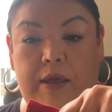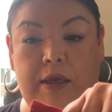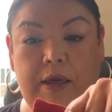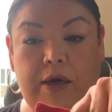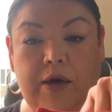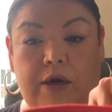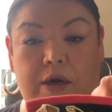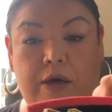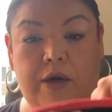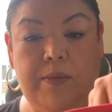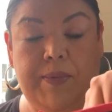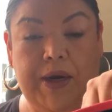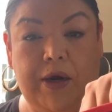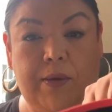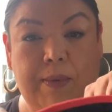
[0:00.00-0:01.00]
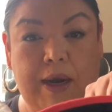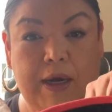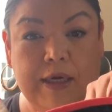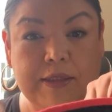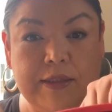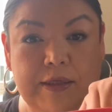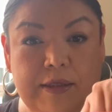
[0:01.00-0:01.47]
here are a pair of
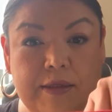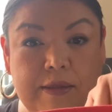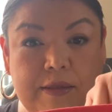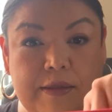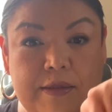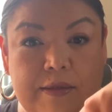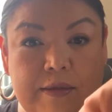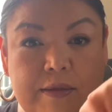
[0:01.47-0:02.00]
moccasins.